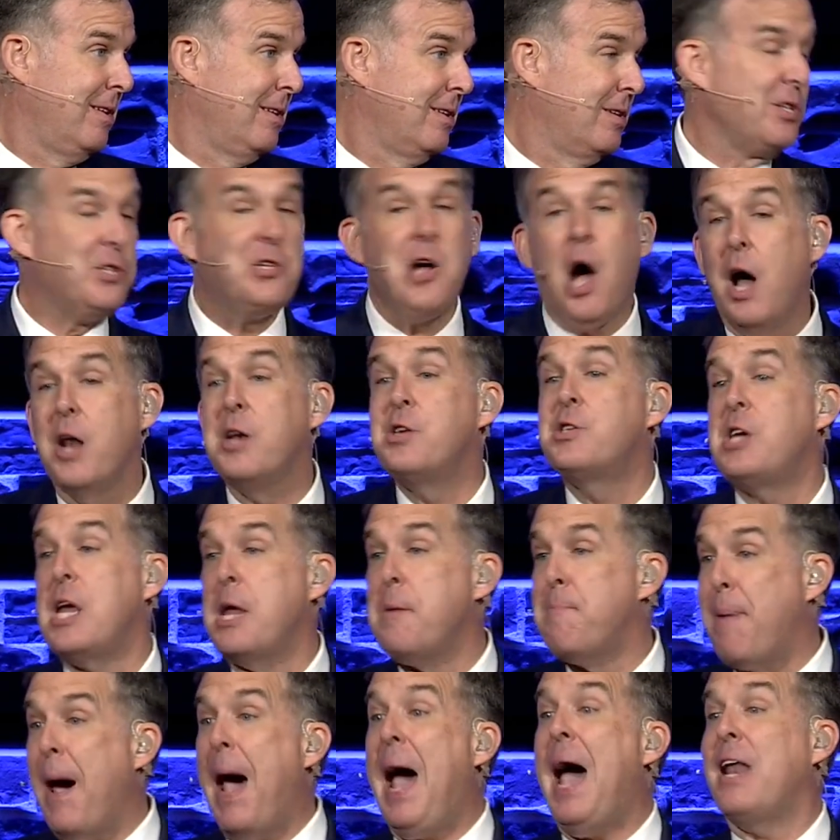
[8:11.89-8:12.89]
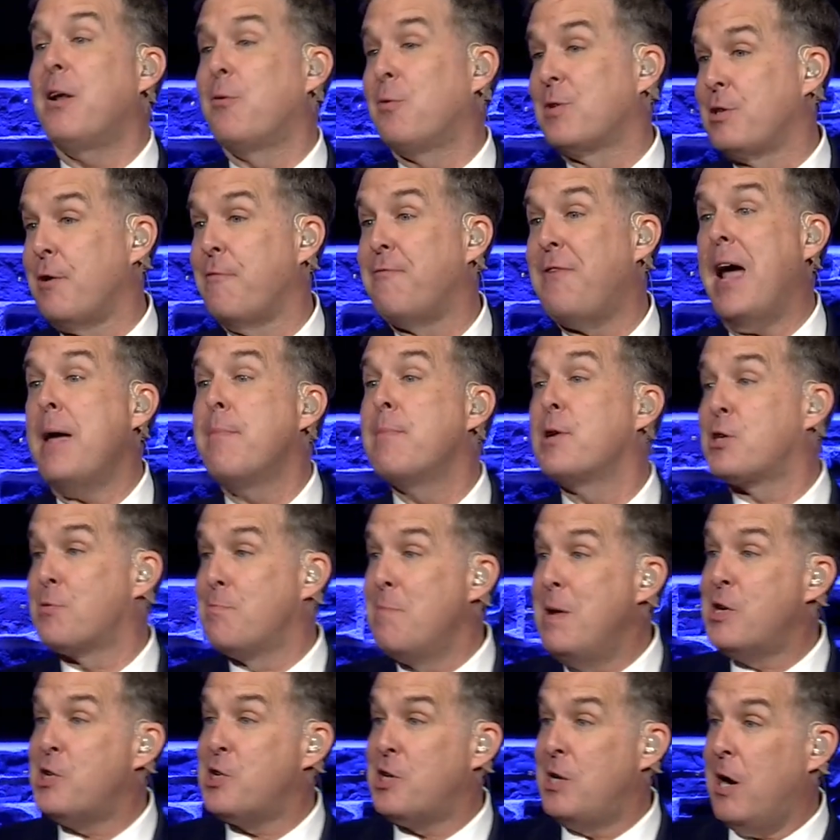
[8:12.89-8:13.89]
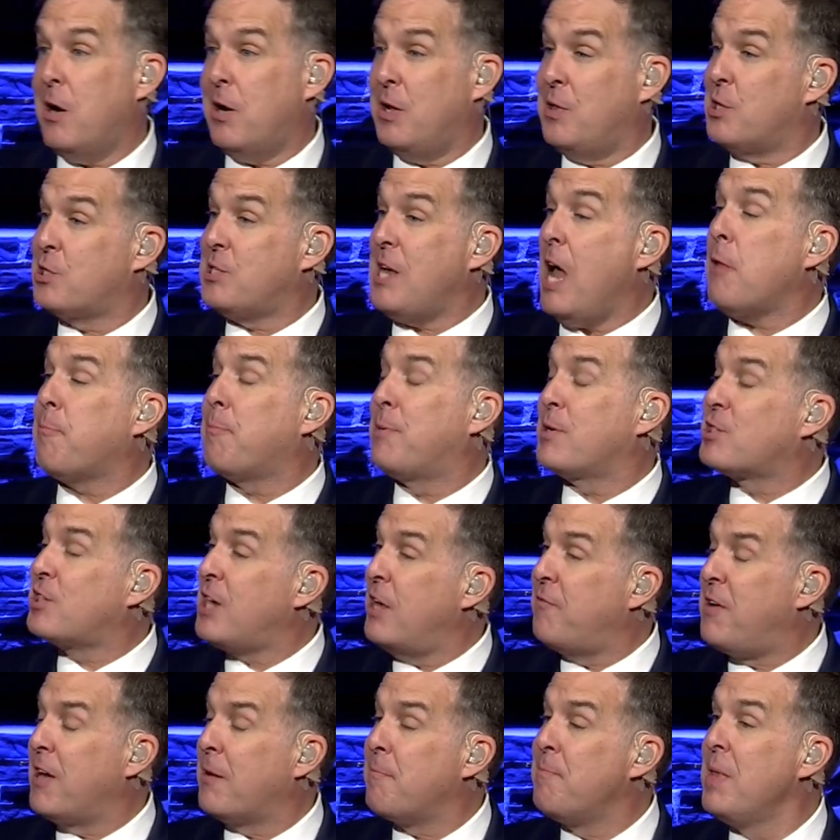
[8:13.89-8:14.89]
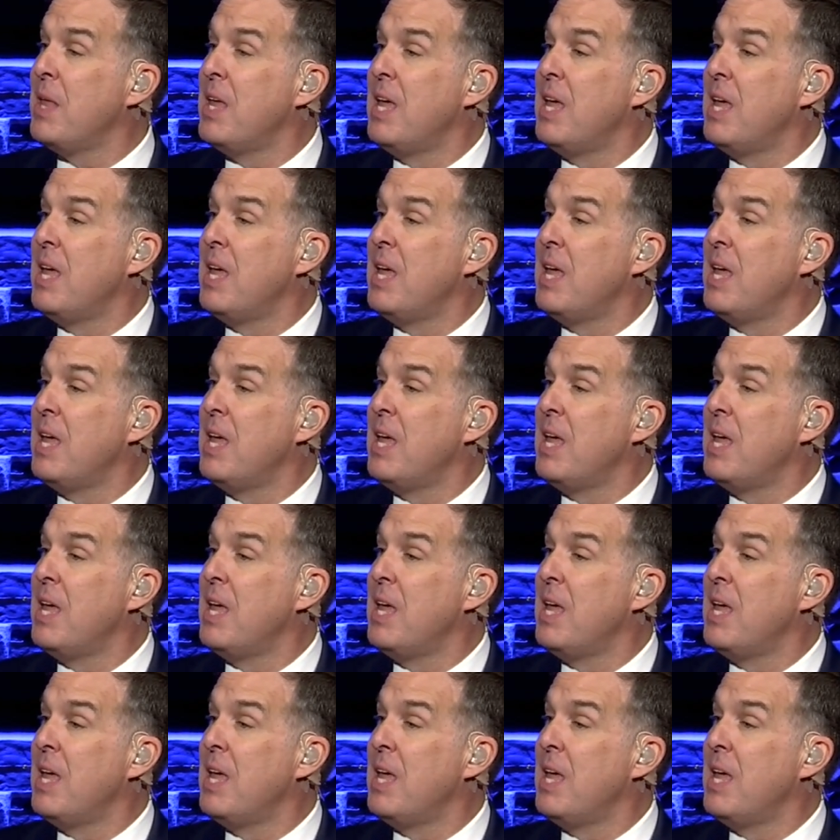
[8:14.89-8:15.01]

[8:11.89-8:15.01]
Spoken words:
John G. Patton was a famous missionary in the South Pacific.